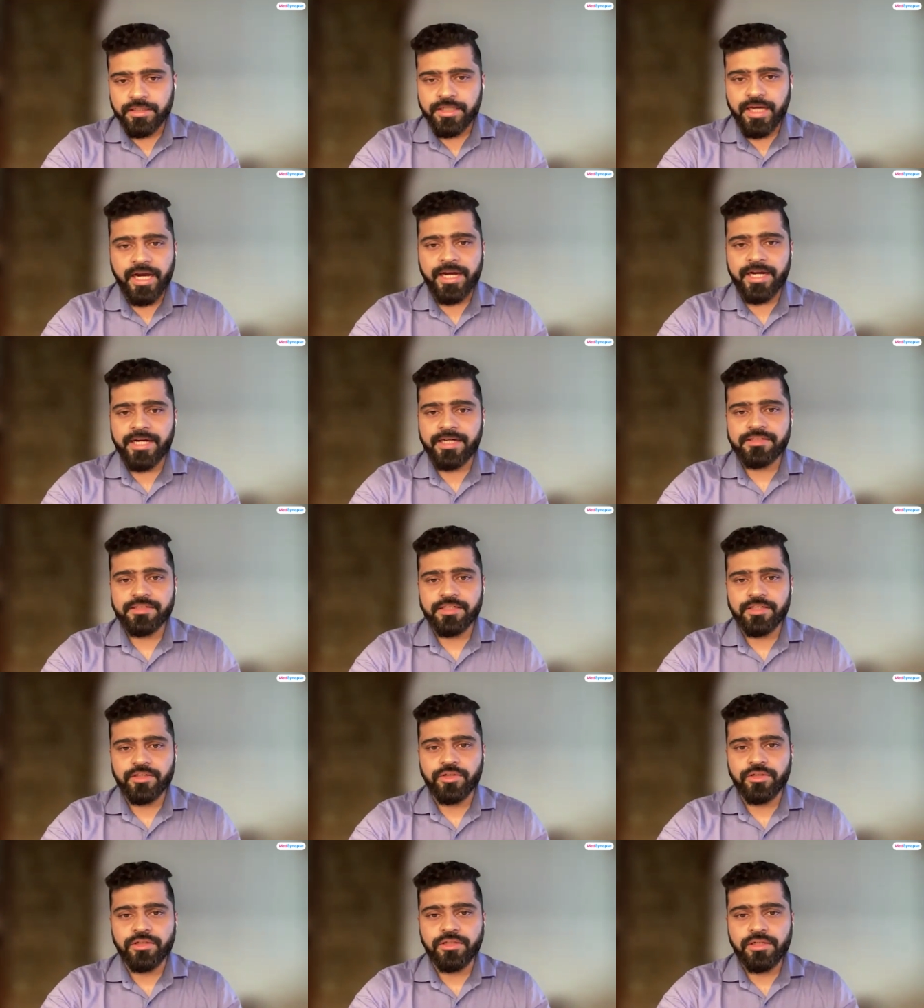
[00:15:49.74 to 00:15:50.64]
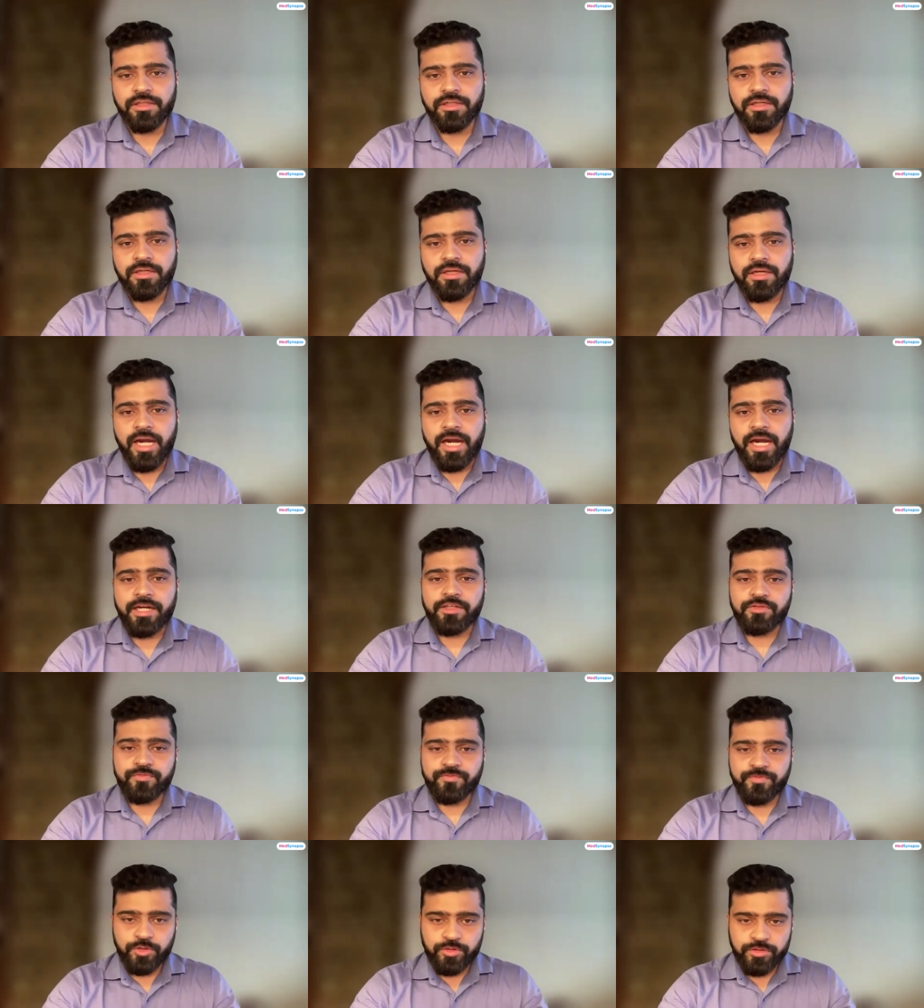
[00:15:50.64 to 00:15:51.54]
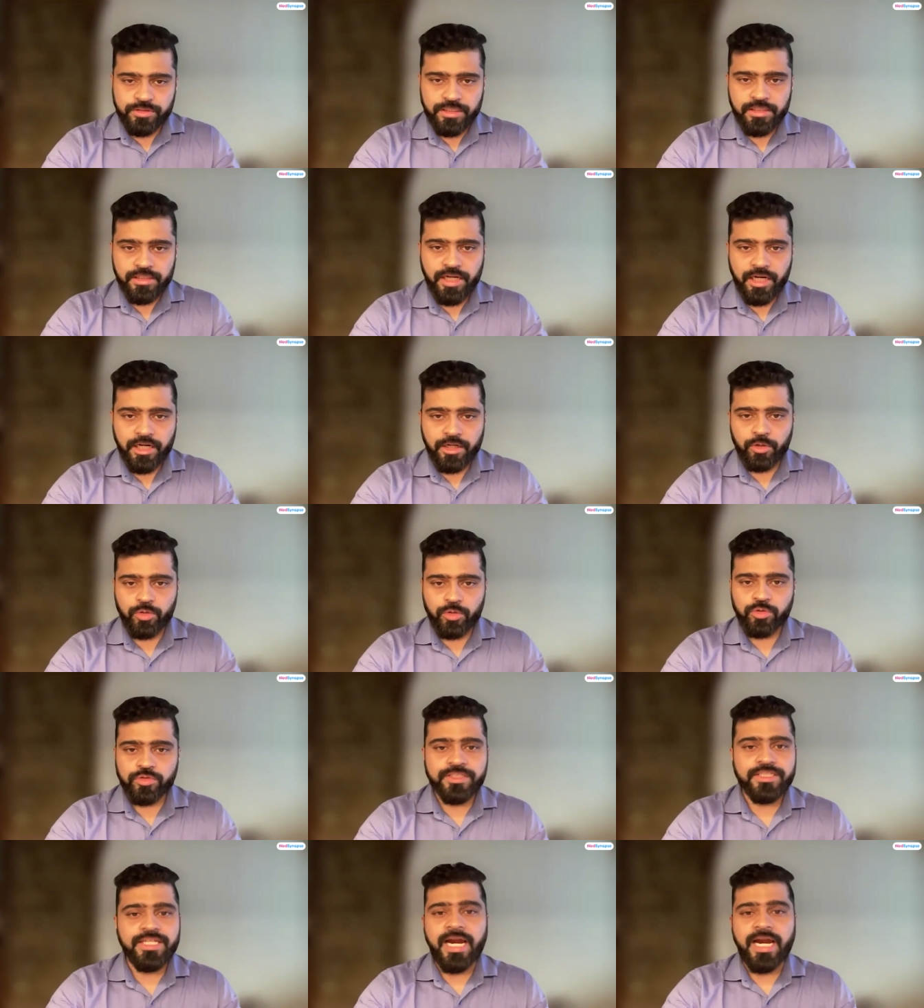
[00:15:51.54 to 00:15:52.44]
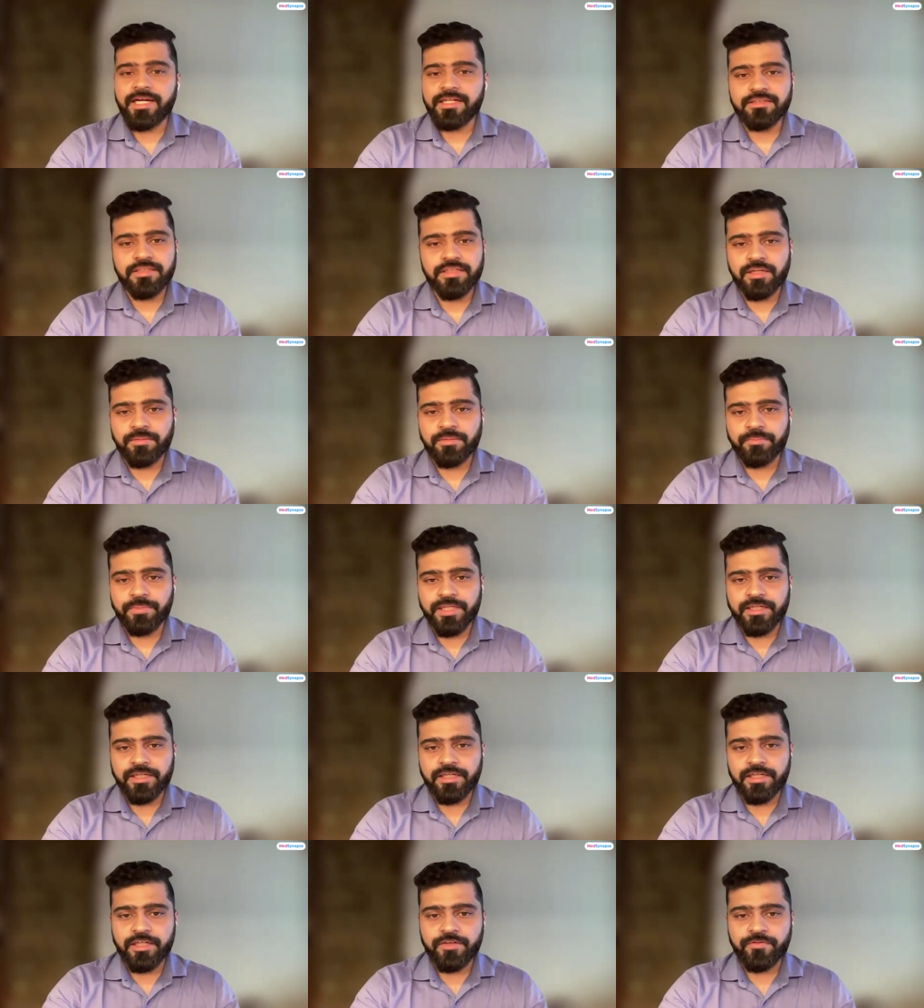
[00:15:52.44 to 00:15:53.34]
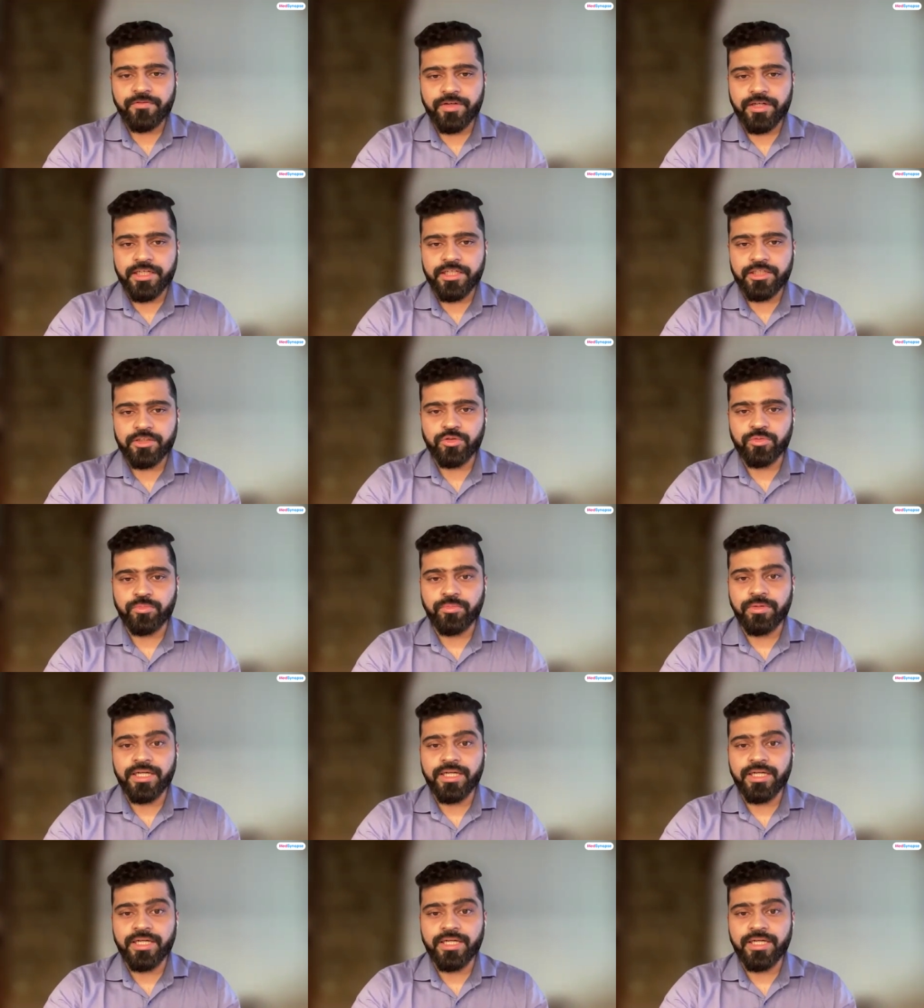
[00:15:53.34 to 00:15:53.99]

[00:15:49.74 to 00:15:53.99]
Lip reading: diets and all, and if you still can't lose it, that is a completely different issue.